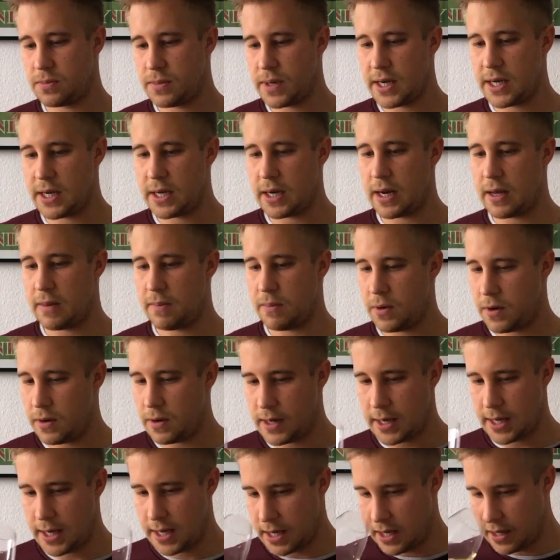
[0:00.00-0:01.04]
my
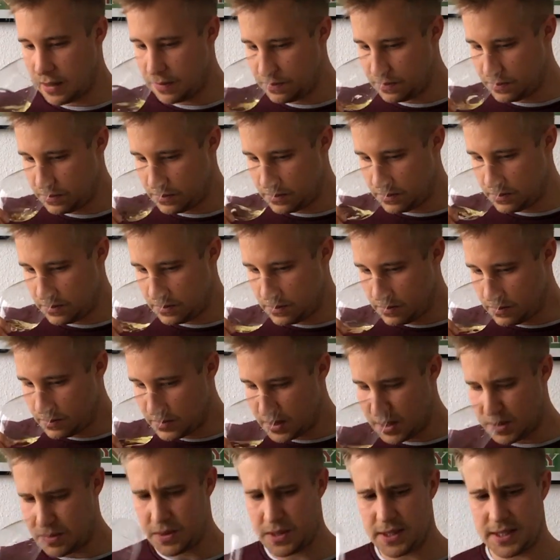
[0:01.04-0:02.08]
lemon.
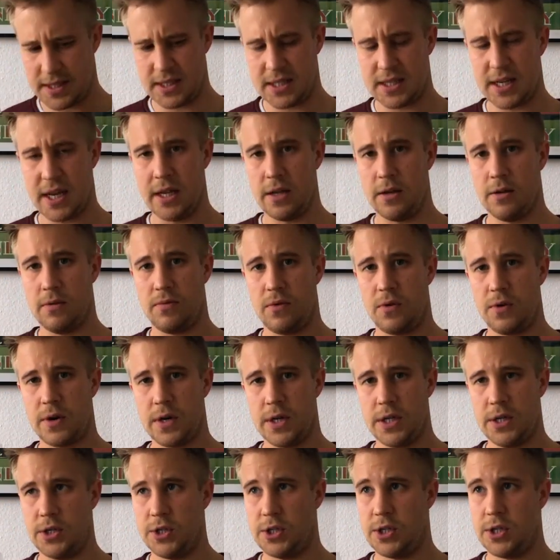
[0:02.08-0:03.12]
What's this kind of
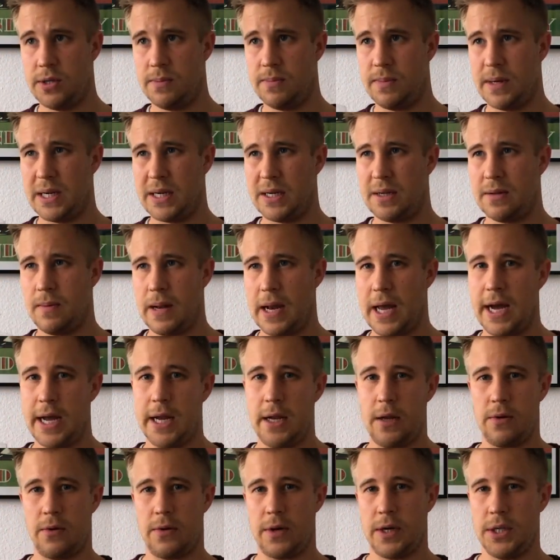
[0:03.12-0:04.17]
orangey, but
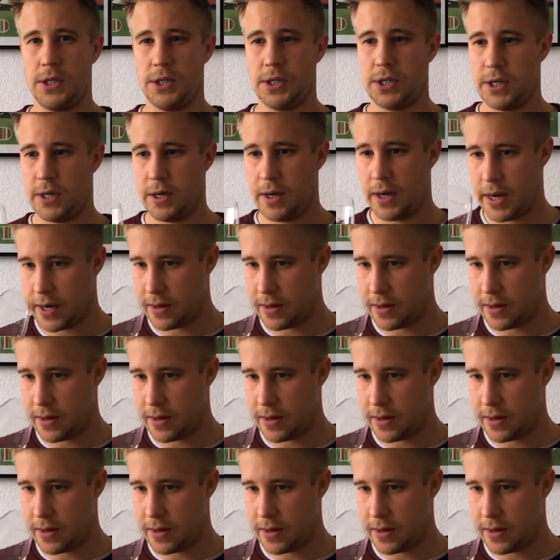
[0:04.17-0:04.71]
light orangey,